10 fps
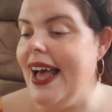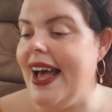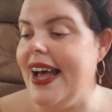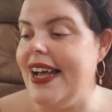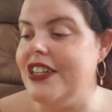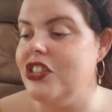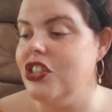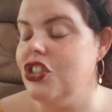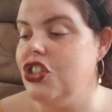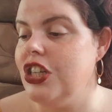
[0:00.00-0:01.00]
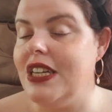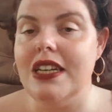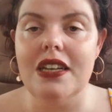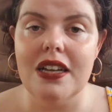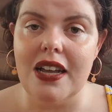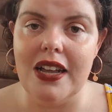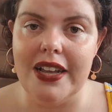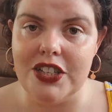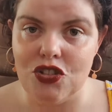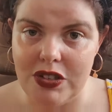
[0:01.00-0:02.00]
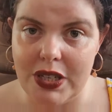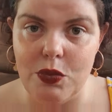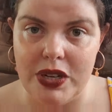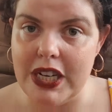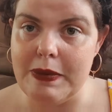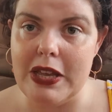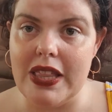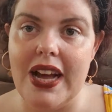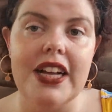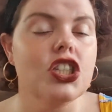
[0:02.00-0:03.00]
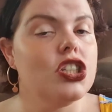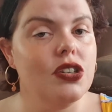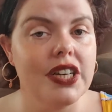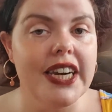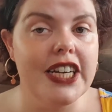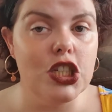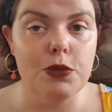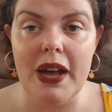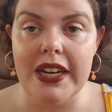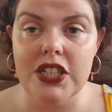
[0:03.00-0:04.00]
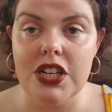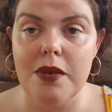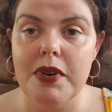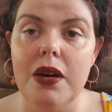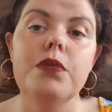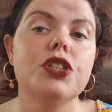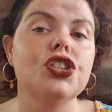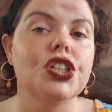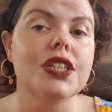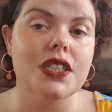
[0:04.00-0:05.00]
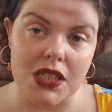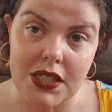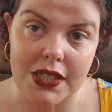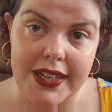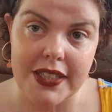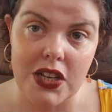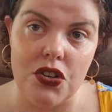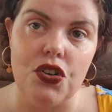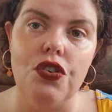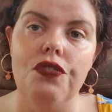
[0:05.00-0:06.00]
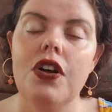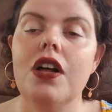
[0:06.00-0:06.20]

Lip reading: and she is really worried about that, and she's got an arranged marriage coming up which she doesn't like the sound of.